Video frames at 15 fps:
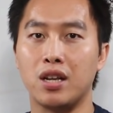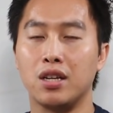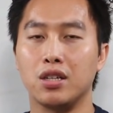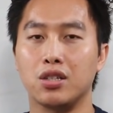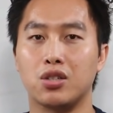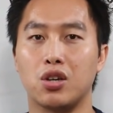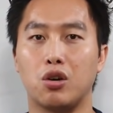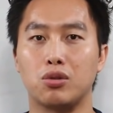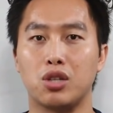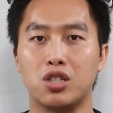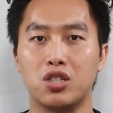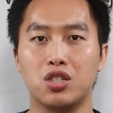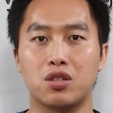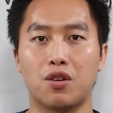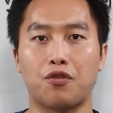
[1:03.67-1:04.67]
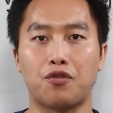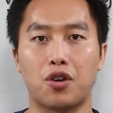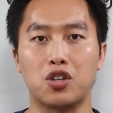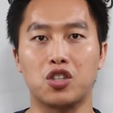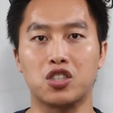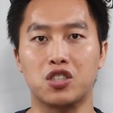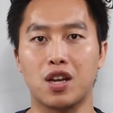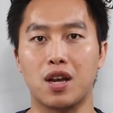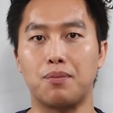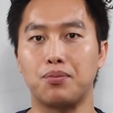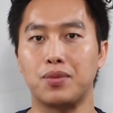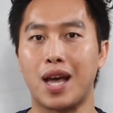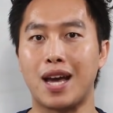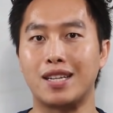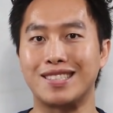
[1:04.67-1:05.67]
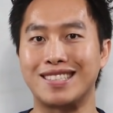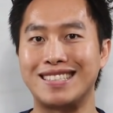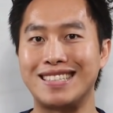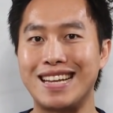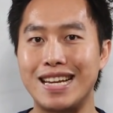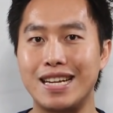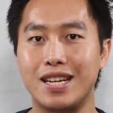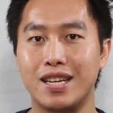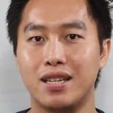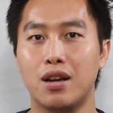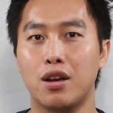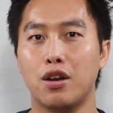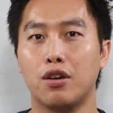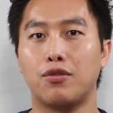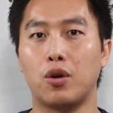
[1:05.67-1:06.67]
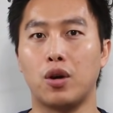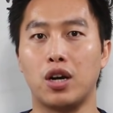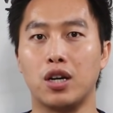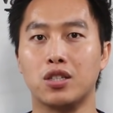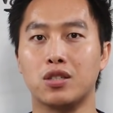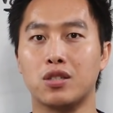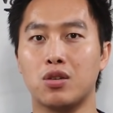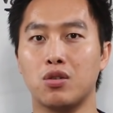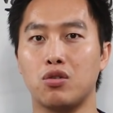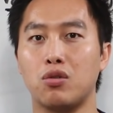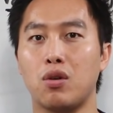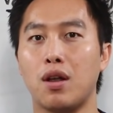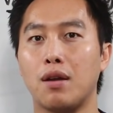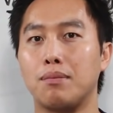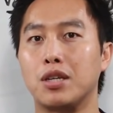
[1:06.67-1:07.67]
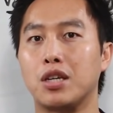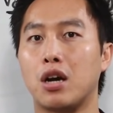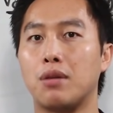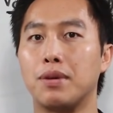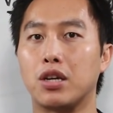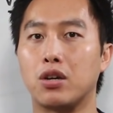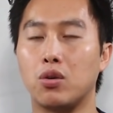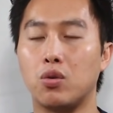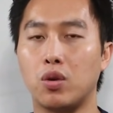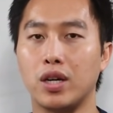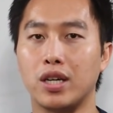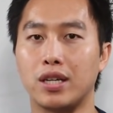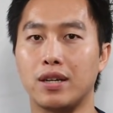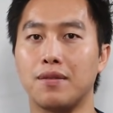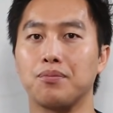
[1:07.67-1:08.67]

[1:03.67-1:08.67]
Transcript: So this is the first step that is needed for us to become a coin.